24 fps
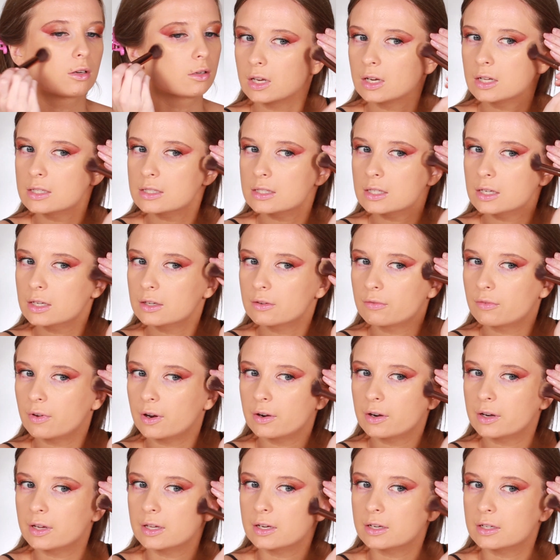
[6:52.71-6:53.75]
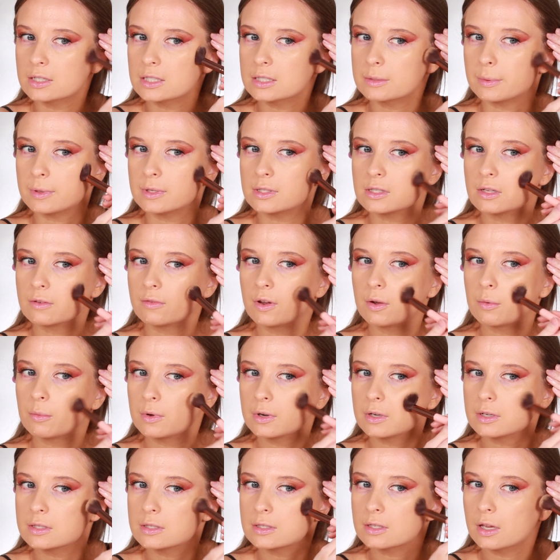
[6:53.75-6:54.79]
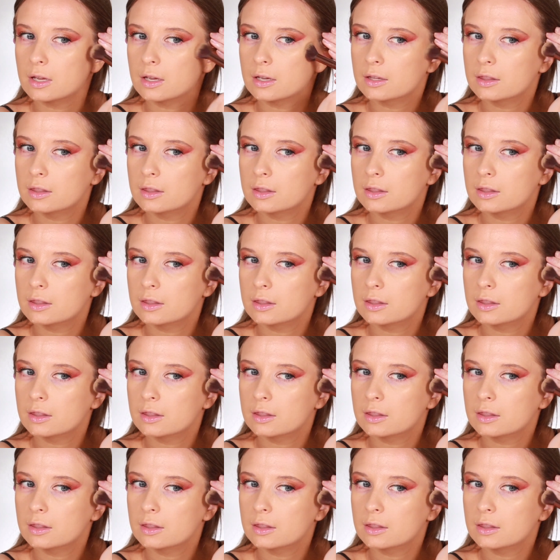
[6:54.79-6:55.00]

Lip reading: And it's like very inexpensive, I want to say.